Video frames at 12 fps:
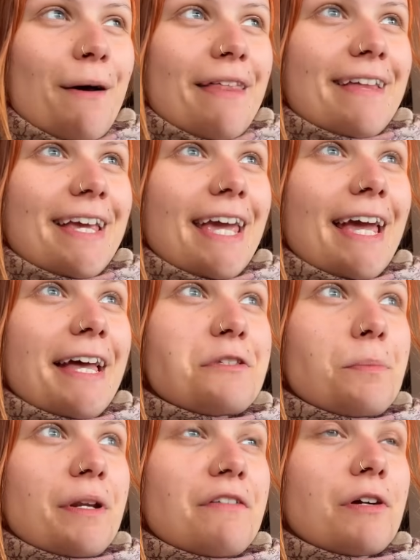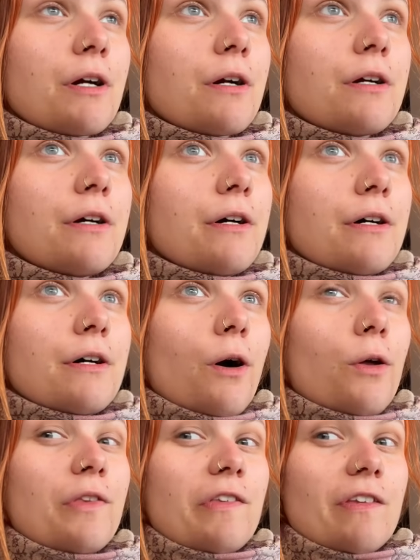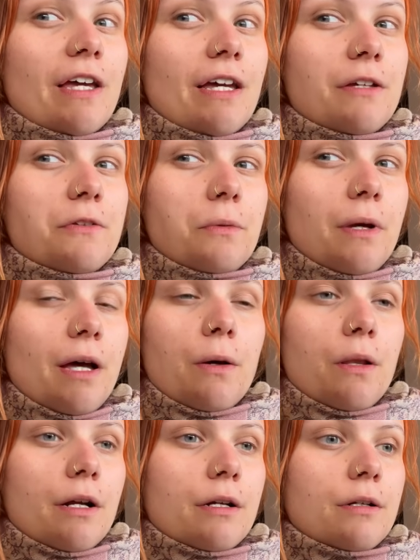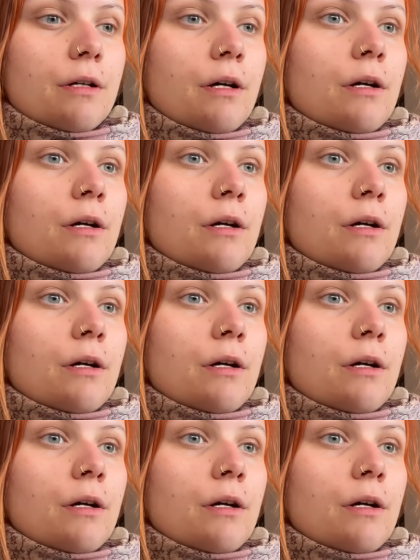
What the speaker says: I think it has a bit of a g on set as well, like a